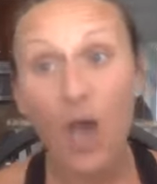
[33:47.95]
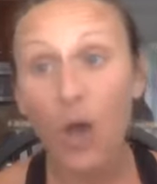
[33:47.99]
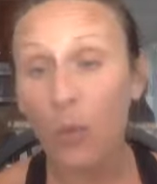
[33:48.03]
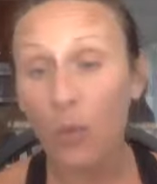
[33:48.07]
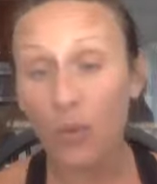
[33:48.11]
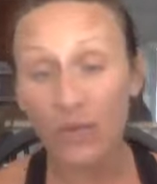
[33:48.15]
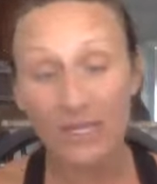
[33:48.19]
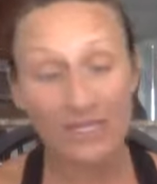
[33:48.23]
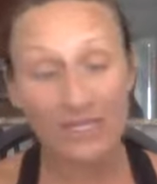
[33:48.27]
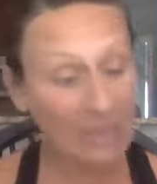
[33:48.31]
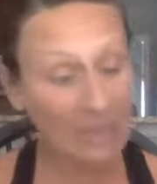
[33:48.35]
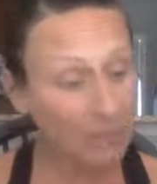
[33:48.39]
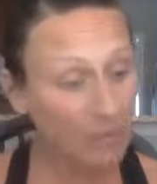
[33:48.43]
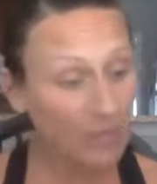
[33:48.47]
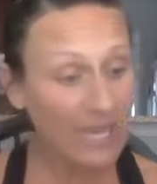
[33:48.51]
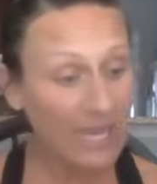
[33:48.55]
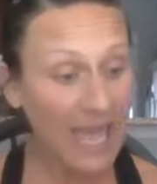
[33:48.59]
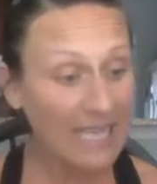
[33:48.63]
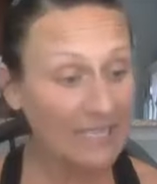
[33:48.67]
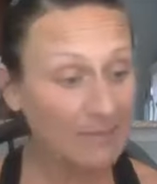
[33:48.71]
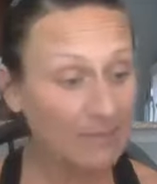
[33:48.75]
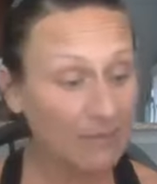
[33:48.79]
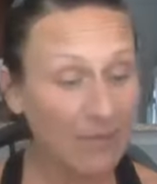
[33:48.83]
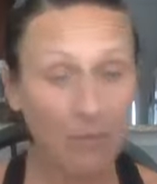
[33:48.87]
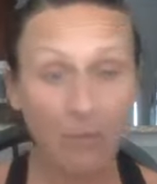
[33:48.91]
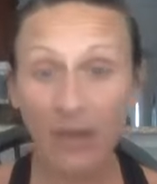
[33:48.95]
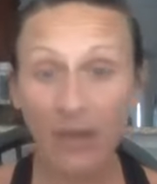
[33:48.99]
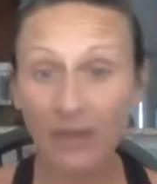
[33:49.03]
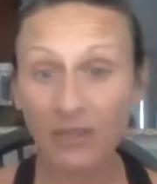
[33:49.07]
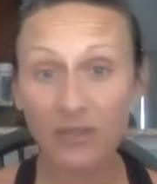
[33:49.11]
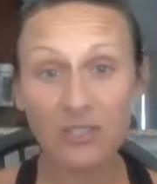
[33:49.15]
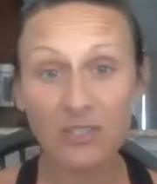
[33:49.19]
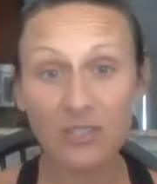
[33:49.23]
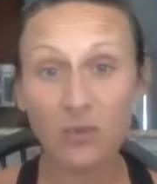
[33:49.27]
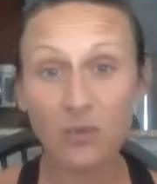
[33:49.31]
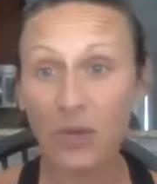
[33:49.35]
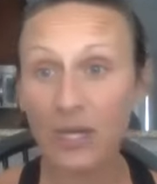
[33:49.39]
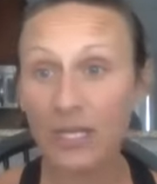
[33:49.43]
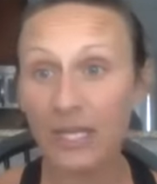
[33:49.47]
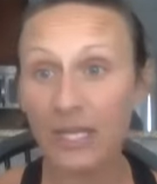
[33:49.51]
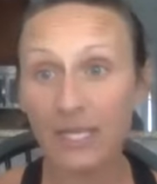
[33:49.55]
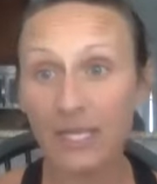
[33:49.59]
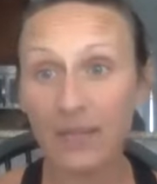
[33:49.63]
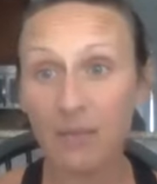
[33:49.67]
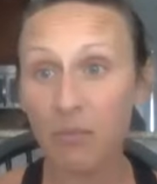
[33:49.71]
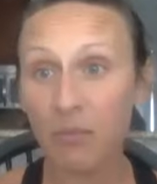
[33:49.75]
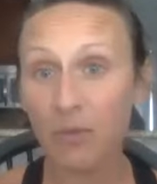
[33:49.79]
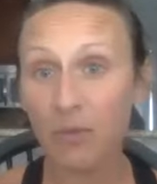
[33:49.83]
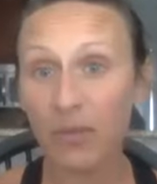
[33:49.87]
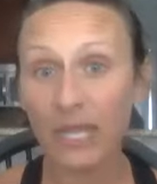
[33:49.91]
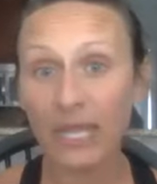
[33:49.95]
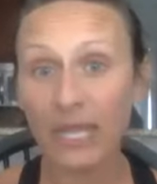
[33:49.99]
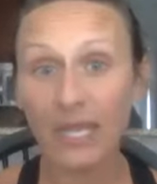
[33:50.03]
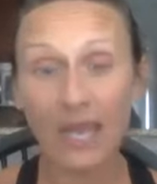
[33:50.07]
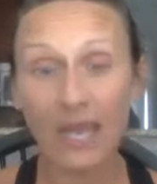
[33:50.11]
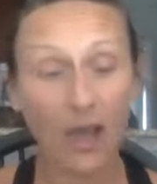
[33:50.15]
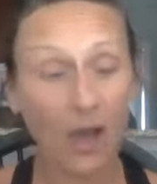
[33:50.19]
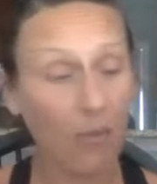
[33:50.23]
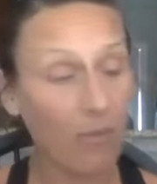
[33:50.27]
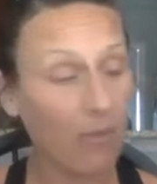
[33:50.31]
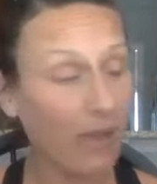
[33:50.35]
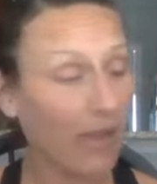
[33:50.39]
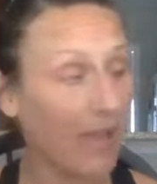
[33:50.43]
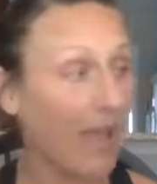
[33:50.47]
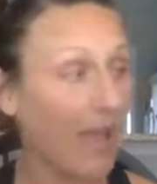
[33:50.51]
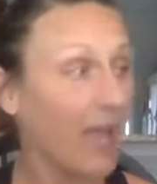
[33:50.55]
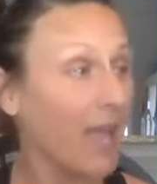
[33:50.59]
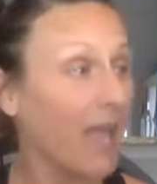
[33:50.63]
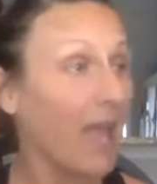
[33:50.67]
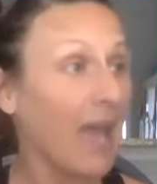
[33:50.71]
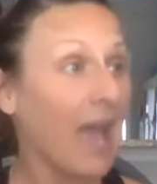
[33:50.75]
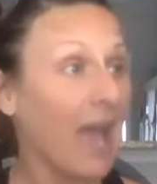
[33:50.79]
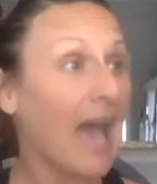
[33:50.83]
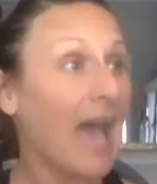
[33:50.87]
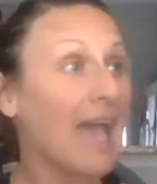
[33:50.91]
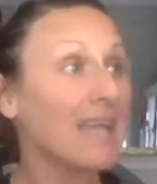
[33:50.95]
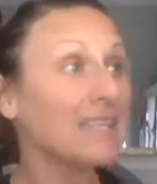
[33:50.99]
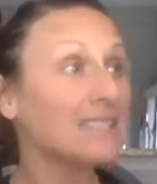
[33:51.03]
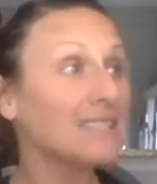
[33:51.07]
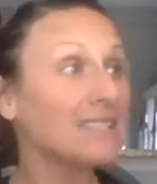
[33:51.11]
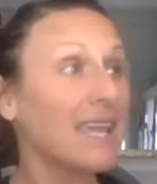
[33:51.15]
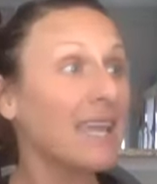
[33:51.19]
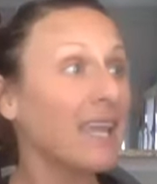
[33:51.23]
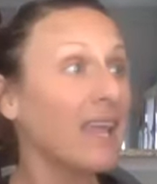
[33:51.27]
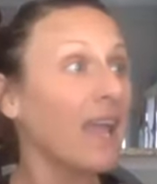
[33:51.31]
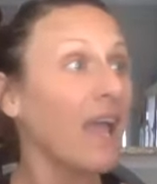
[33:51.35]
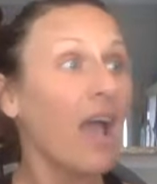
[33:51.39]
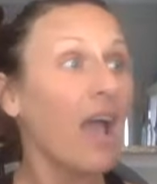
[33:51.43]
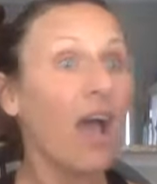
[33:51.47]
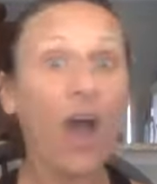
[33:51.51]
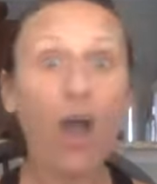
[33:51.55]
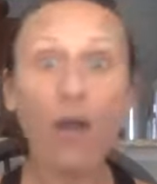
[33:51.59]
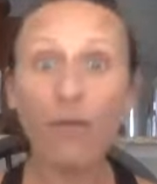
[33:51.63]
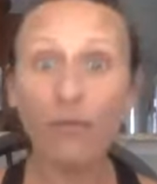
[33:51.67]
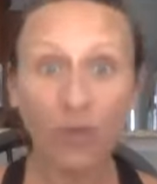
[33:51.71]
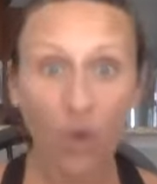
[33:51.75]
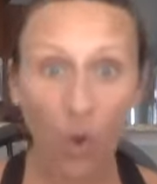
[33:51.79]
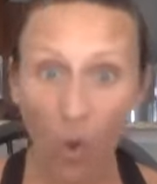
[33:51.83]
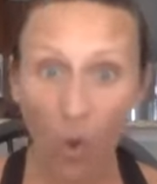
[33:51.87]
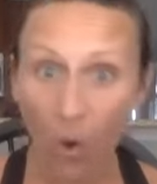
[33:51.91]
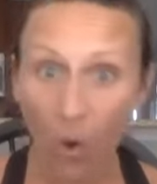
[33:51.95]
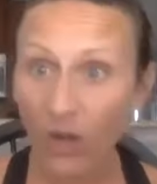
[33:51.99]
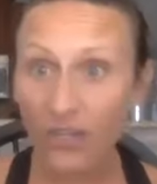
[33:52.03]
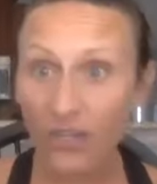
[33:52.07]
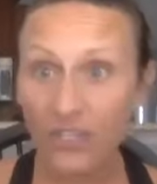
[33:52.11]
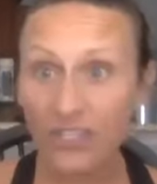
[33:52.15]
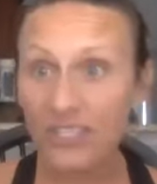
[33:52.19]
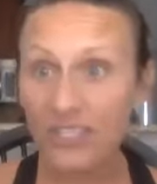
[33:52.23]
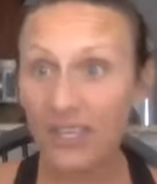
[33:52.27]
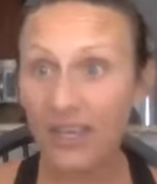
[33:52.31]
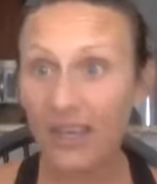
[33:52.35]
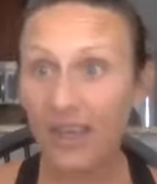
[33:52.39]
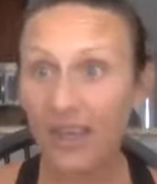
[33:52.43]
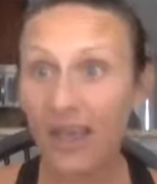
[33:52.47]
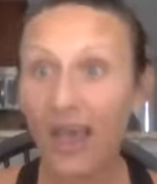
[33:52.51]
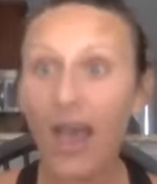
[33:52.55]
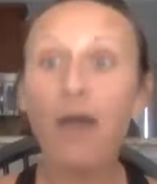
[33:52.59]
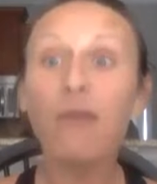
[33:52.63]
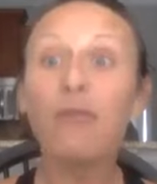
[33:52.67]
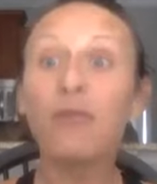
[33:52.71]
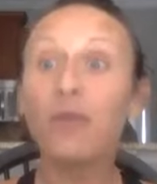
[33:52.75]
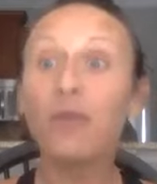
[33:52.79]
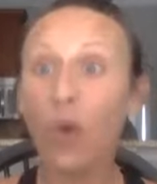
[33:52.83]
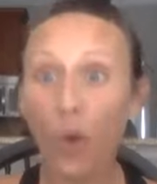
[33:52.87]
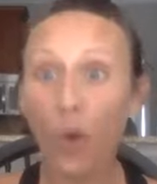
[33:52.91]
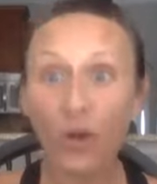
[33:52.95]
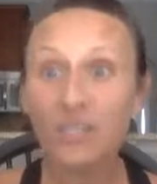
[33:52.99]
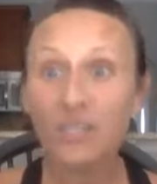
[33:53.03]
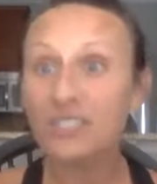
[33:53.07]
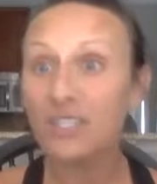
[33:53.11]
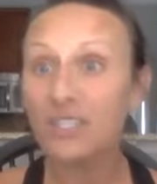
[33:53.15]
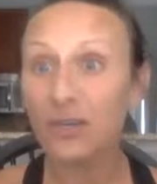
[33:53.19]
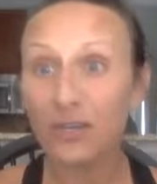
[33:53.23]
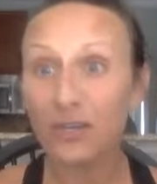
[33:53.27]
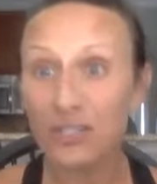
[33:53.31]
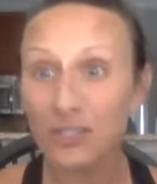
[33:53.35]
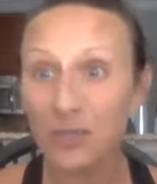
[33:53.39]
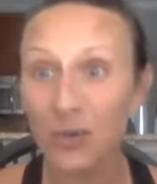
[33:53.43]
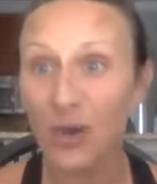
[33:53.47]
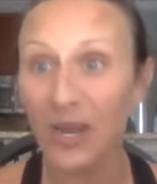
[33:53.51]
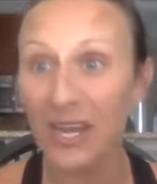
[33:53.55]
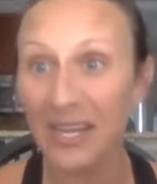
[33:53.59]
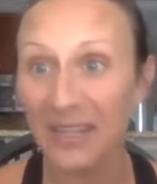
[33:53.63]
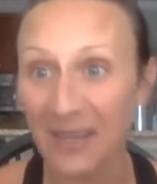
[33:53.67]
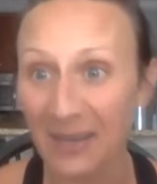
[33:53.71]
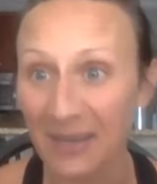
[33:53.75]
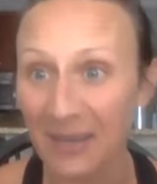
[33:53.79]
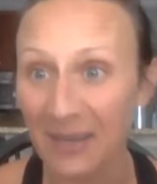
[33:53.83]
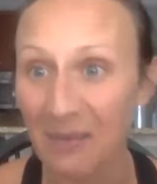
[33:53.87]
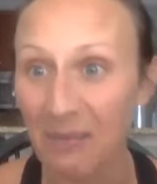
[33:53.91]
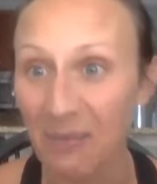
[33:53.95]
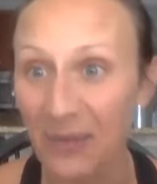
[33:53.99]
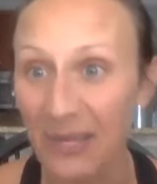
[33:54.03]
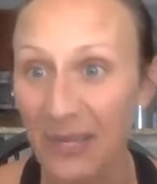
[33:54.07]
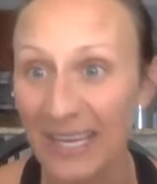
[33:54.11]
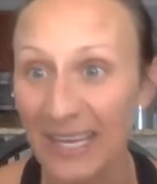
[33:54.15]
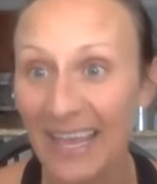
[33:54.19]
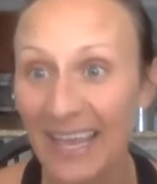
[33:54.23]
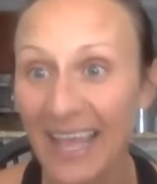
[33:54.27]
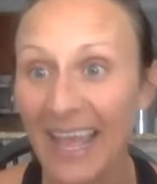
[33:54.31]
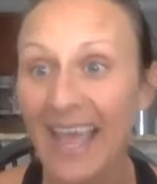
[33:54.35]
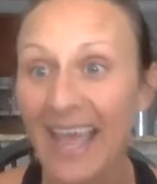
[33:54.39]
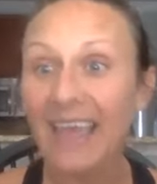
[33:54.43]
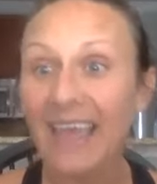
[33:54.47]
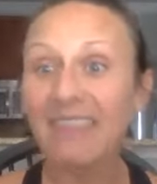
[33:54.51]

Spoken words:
When someone asks me about the soy and the complete, I say, of course there's soy in the complete.